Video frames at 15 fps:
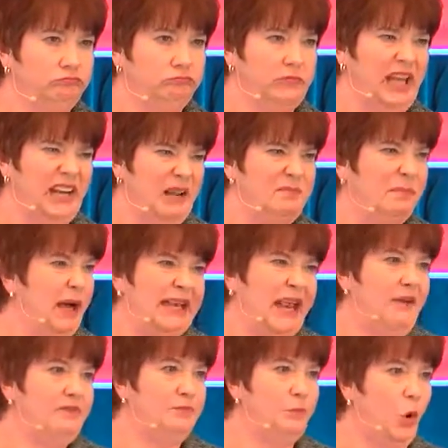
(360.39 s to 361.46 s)
and I might
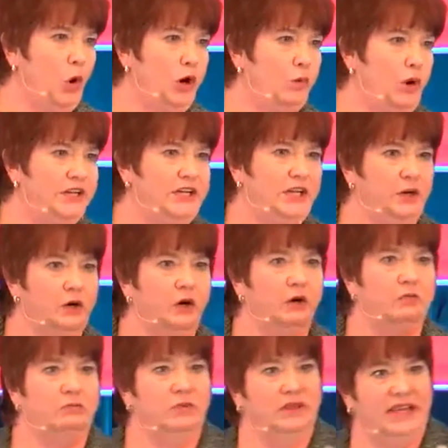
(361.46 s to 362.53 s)
have more one year,
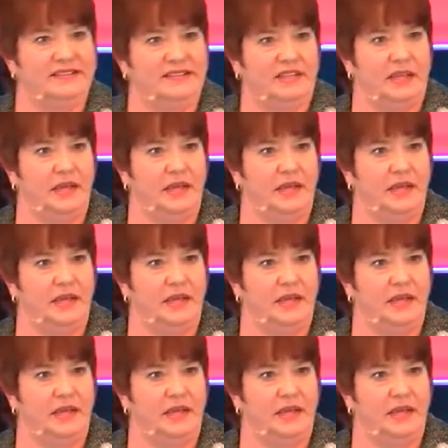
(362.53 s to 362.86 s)
less the